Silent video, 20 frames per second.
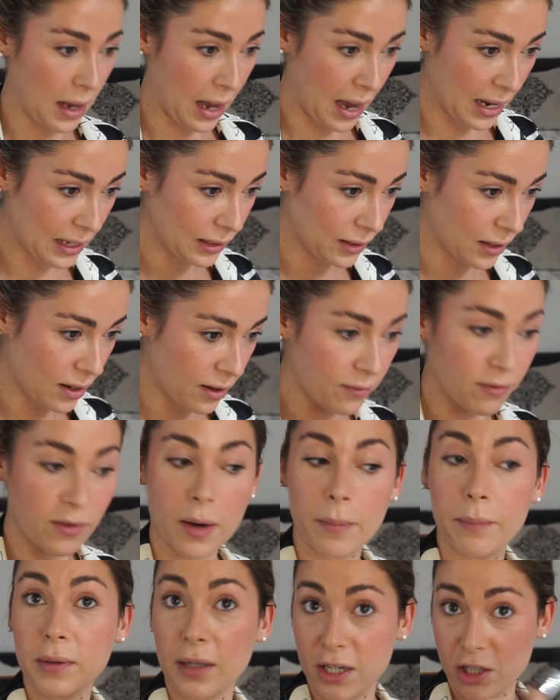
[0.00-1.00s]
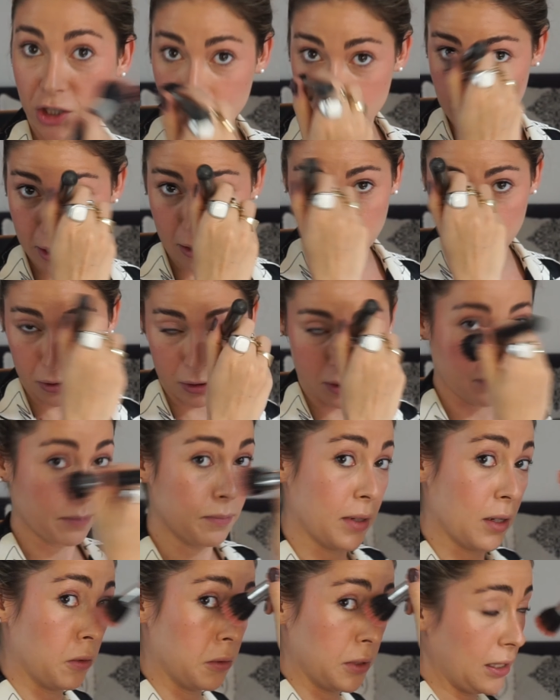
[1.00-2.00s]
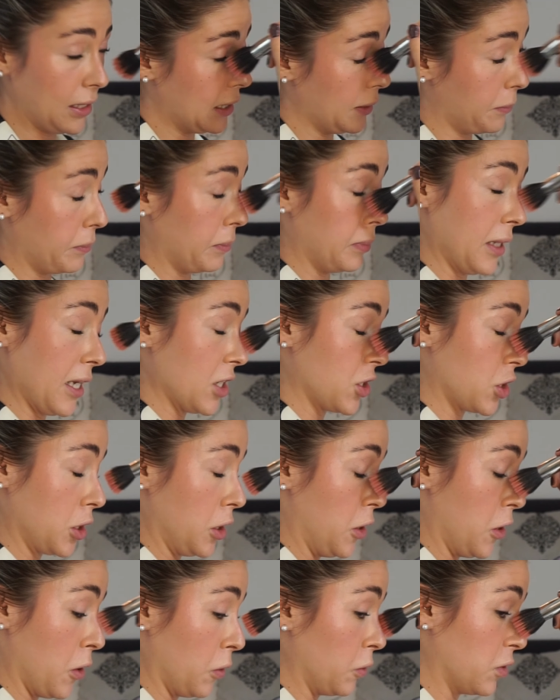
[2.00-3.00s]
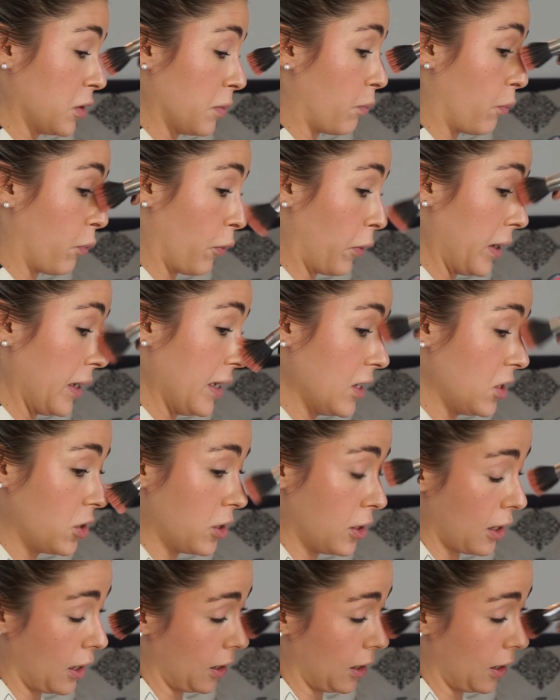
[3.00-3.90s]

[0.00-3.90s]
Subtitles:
I love a blushed nose, but only a blushed nose bridge,